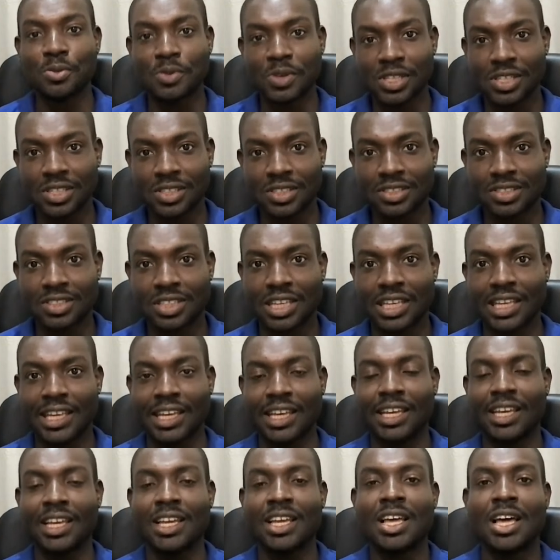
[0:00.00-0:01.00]
will
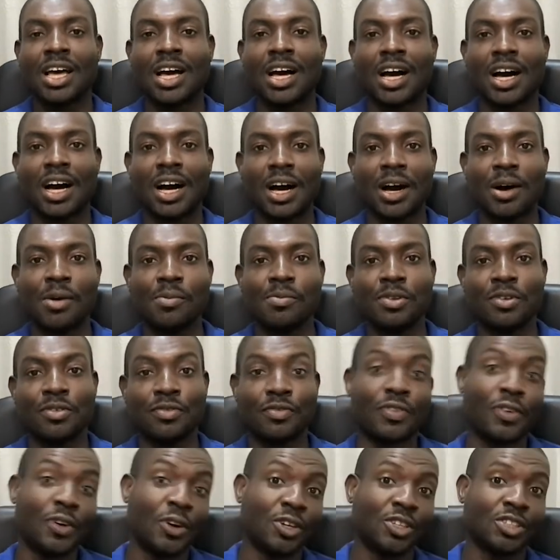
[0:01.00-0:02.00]
see the
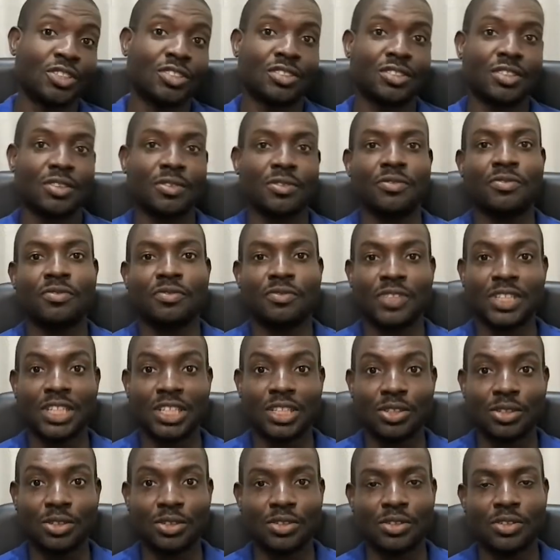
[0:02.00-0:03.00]
first
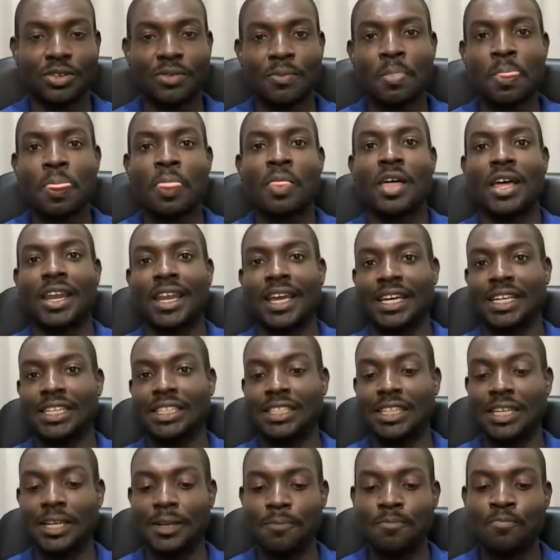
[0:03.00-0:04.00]
video that I
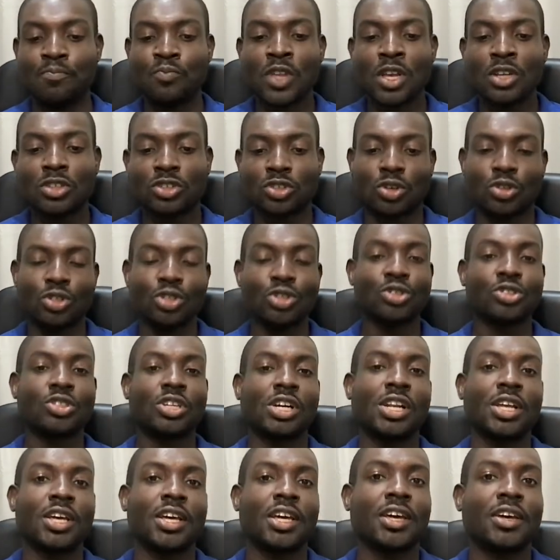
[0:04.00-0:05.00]
did. So
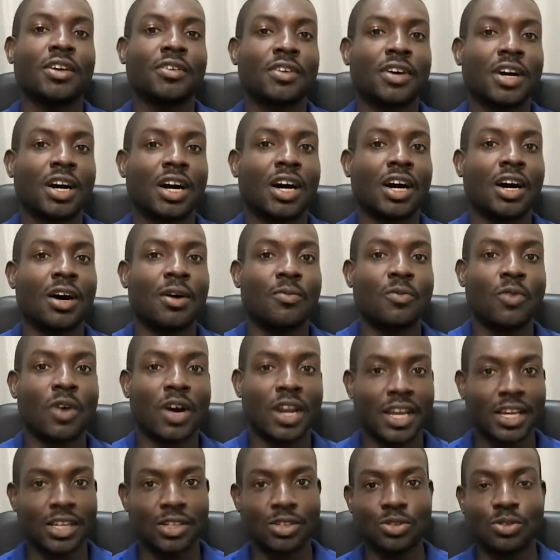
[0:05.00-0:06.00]
usually what
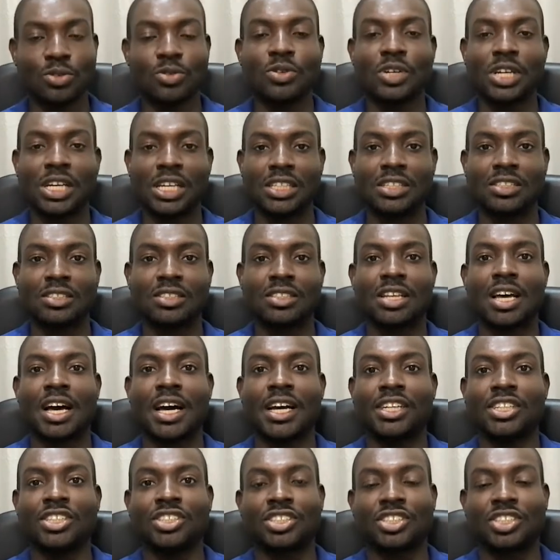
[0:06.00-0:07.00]
I do is
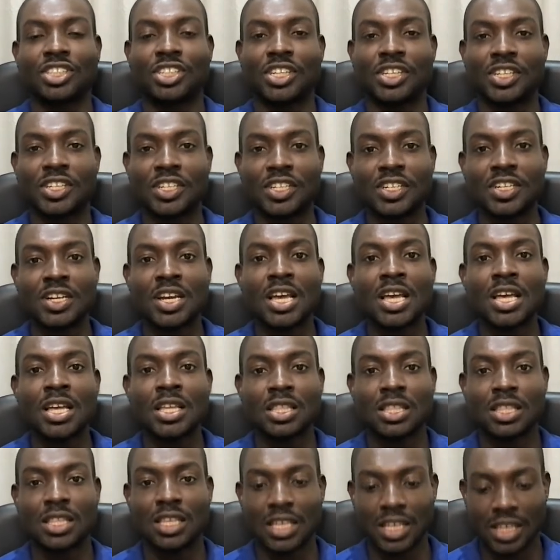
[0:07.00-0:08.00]
I share
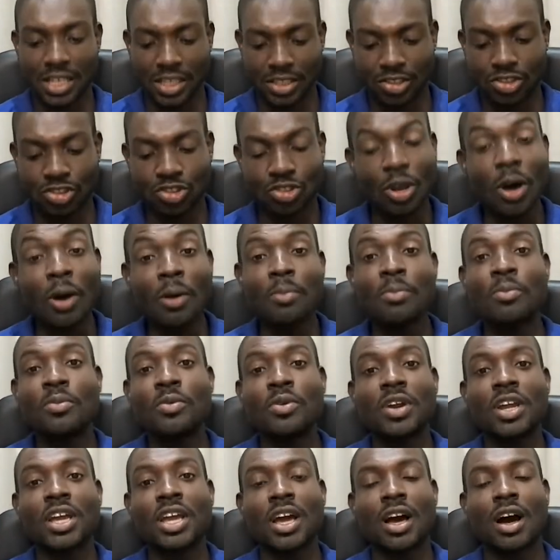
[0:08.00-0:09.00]
the
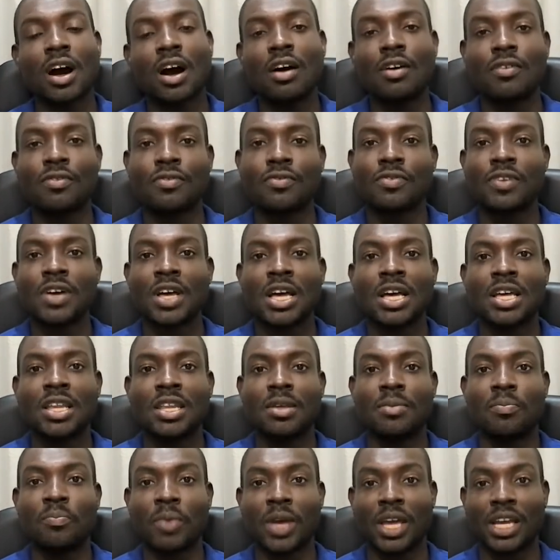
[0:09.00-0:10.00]
summary of
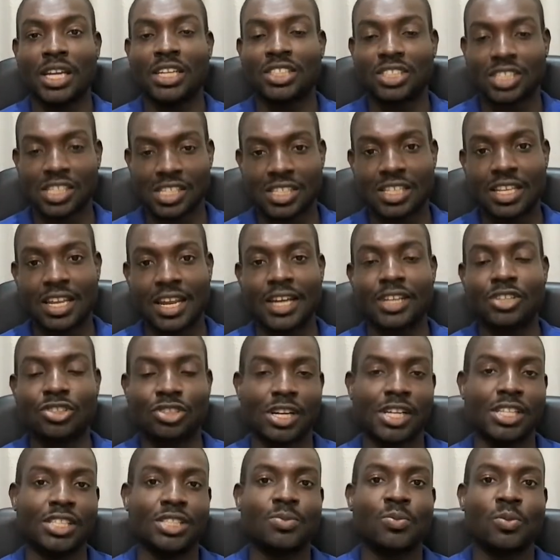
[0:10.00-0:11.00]
the patients that I
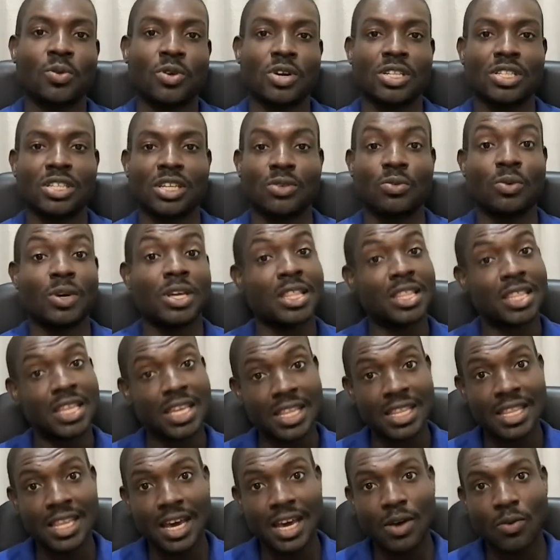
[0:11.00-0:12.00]
transported
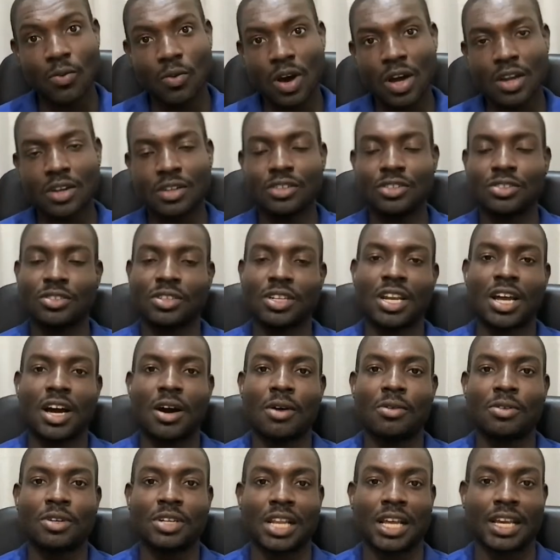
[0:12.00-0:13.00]
within that 100
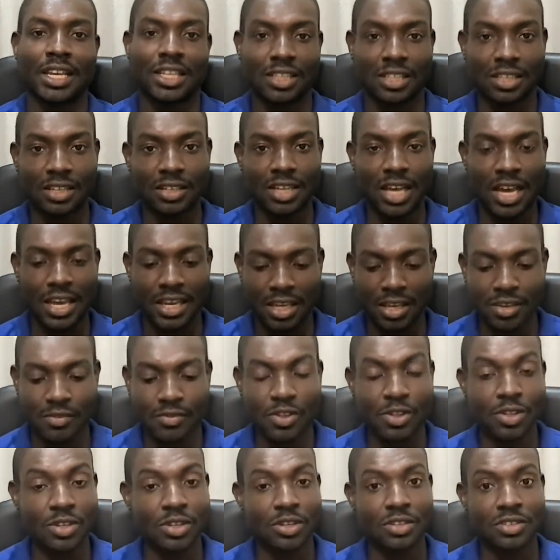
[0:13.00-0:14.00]
hour. Like I give
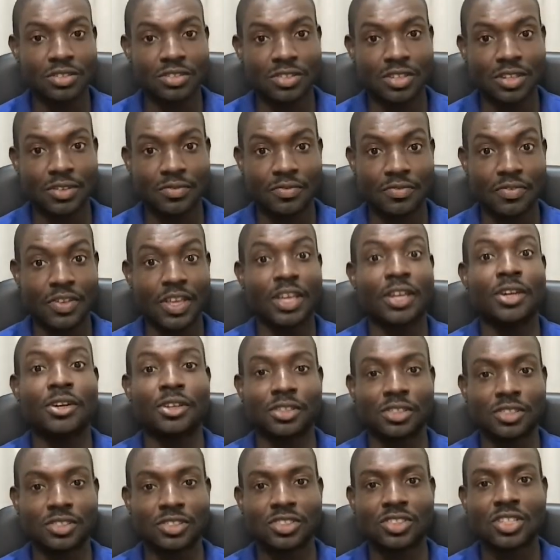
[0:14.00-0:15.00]
you the
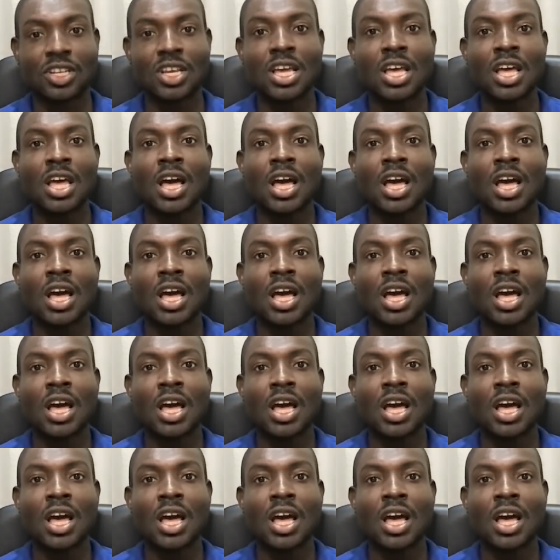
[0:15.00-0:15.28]
figures,